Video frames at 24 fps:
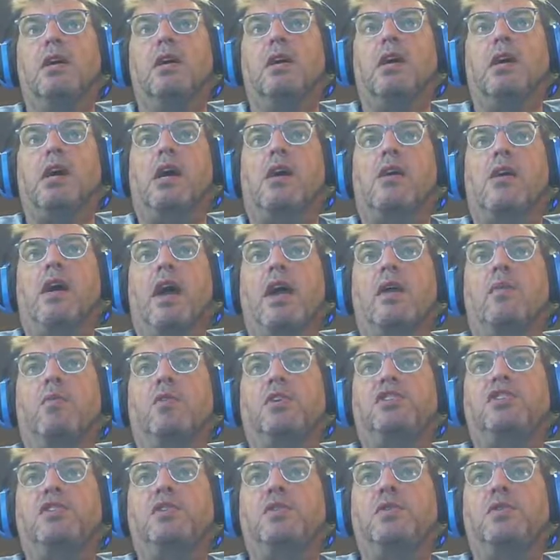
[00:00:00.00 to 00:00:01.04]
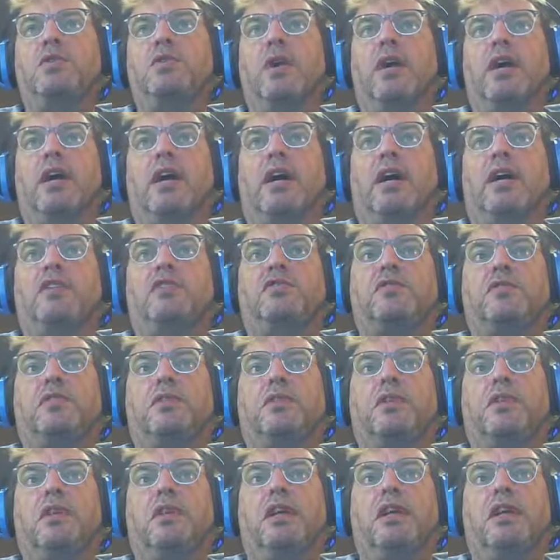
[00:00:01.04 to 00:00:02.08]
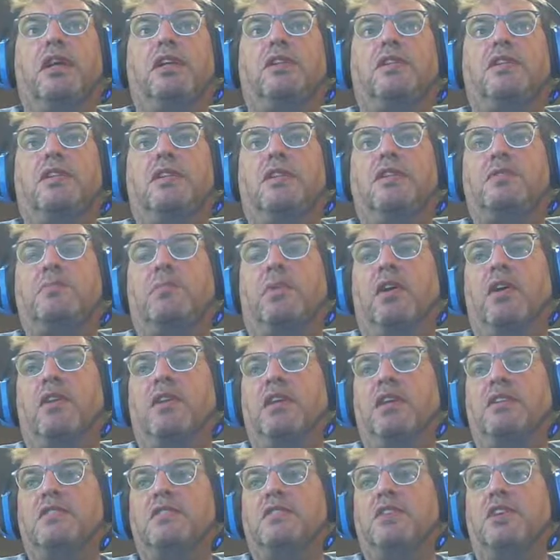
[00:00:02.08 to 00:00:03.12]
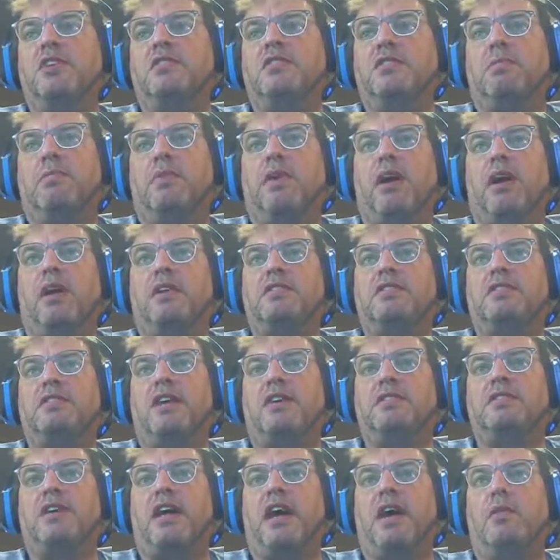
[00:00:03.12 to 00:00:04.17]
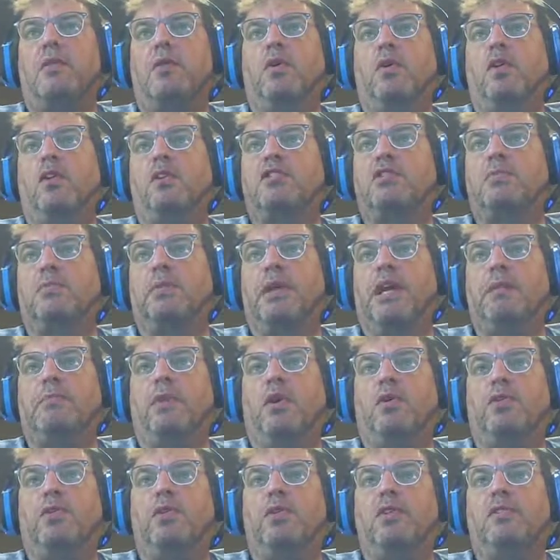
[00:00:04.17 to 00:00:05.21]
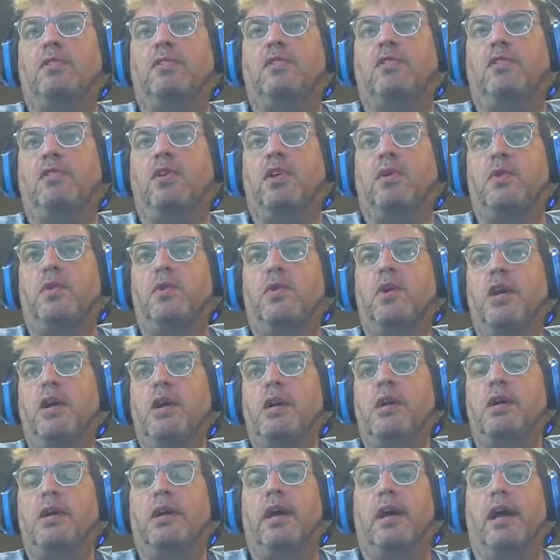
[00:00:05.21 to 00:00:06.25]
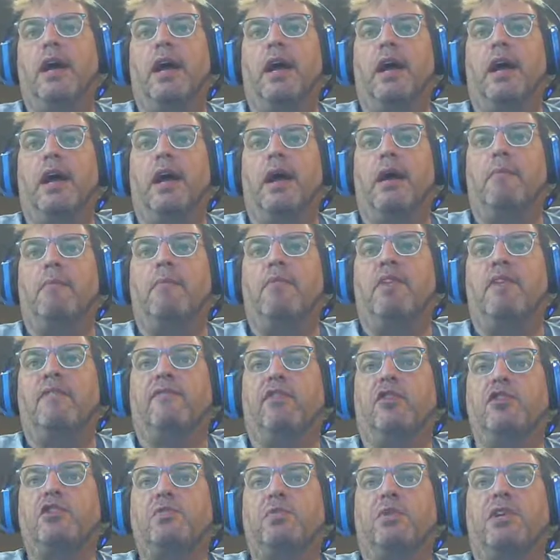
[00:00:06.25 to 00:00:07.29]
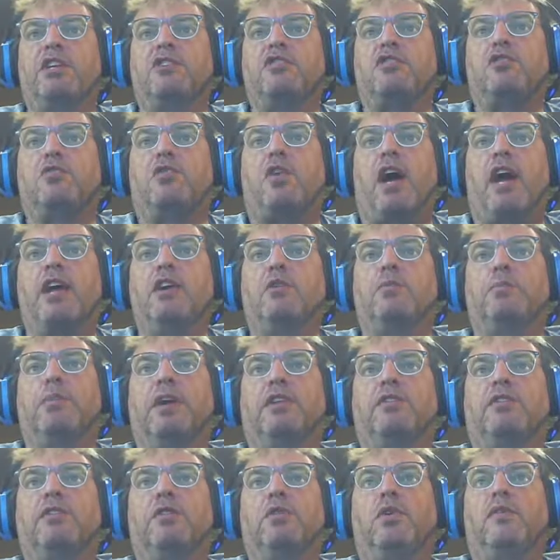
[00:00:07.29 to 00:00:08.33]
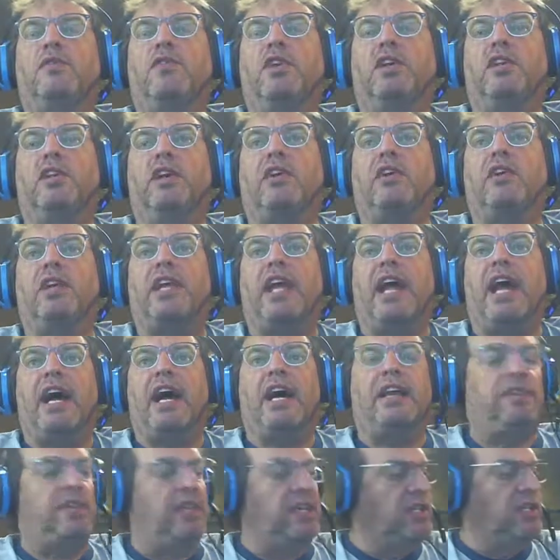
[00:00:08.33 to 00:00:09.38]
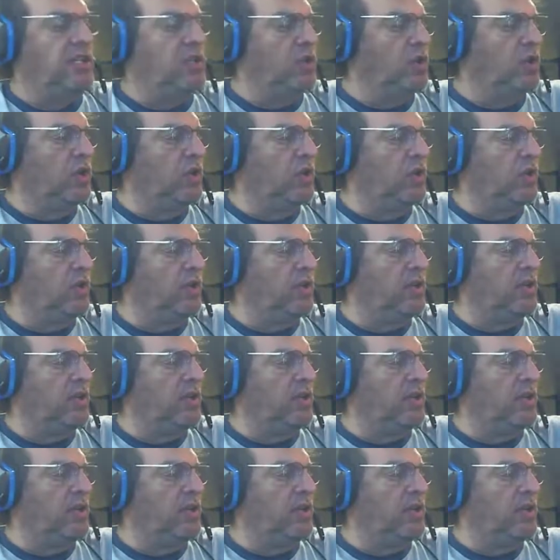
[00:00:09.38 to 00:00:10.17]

Alright, once you get into this part of the installation process, I will explain both of these to you. The first one is Try Ubuntu. If you click on that, then your